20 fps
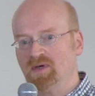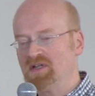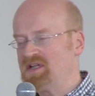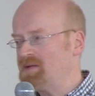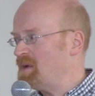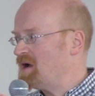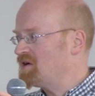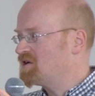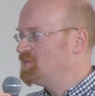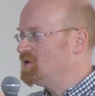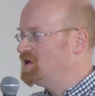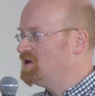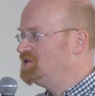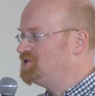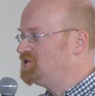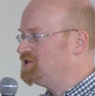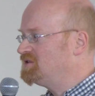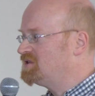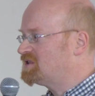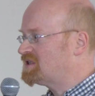well. Now, Malcolm, I
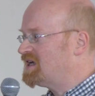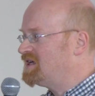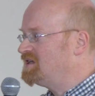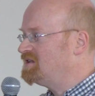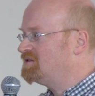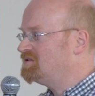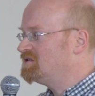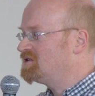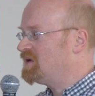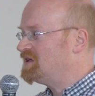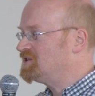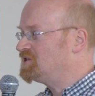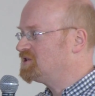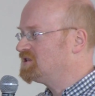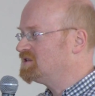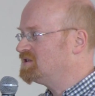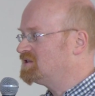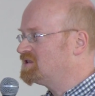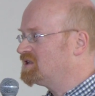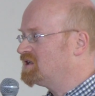heard you saying, good
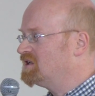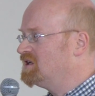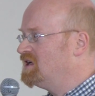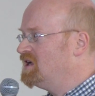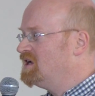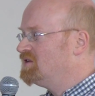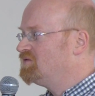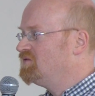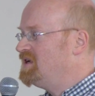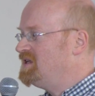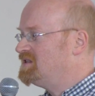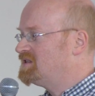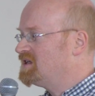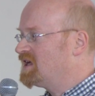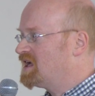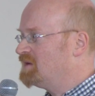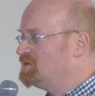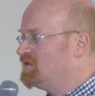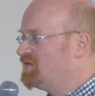question, to reason come